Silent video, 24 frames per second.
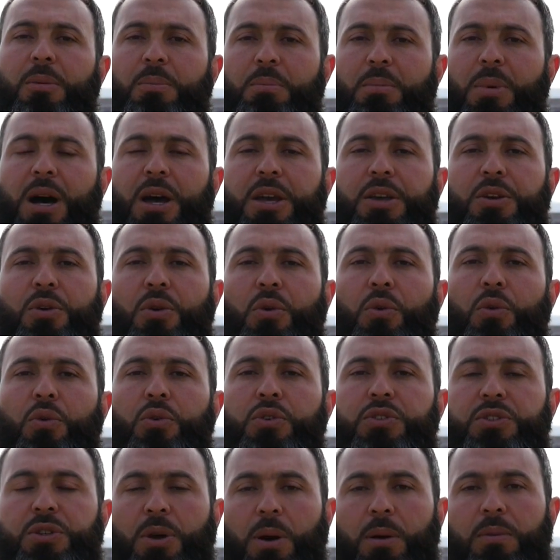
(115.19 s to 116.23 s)
my
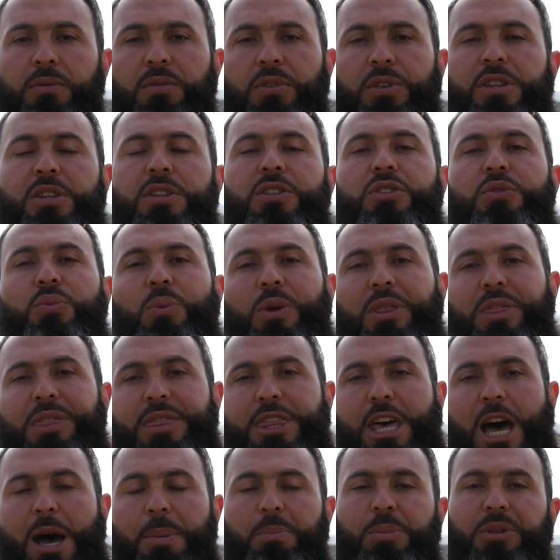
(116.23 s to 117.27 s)
horse confidence with
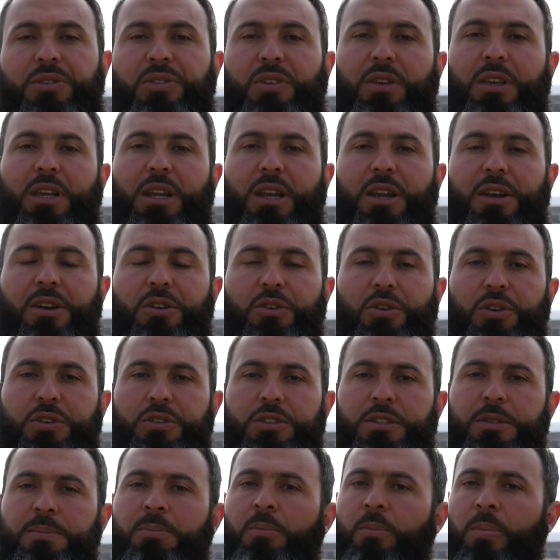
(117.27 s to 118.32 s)
that particular
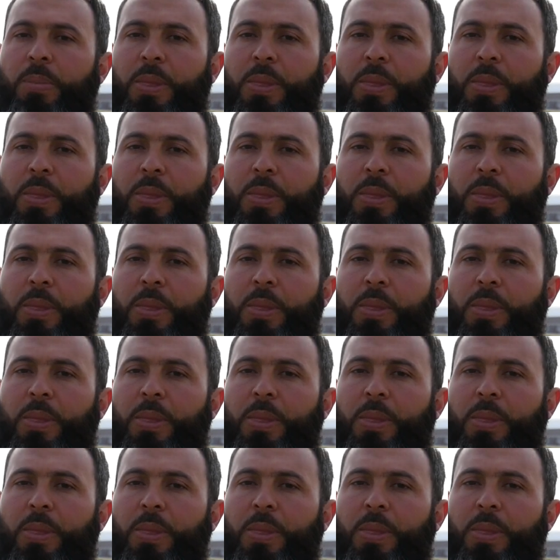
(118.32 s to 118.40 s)
noise.